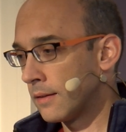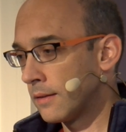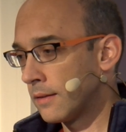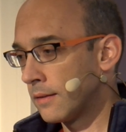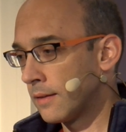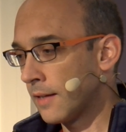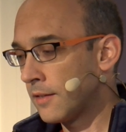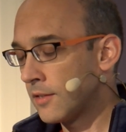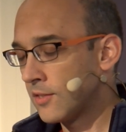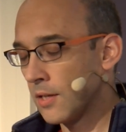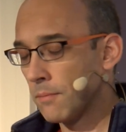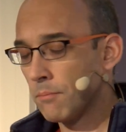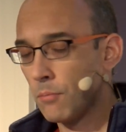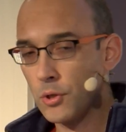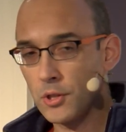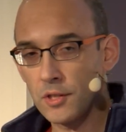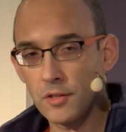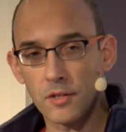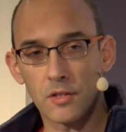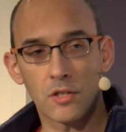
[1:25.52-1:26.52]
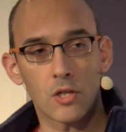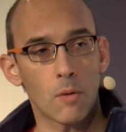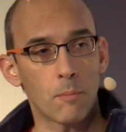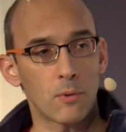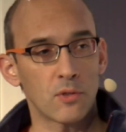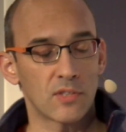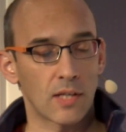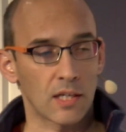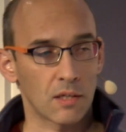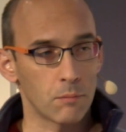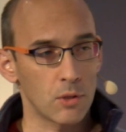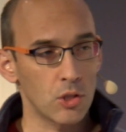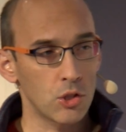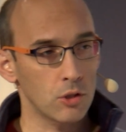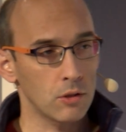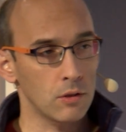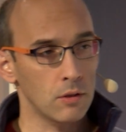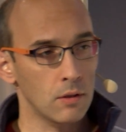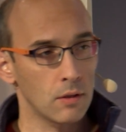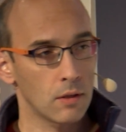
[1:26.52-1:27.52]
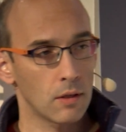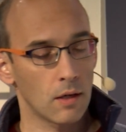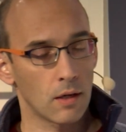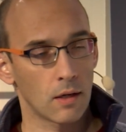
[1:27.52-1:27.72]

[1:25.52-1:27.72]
that is embodied in the OpenStack mission,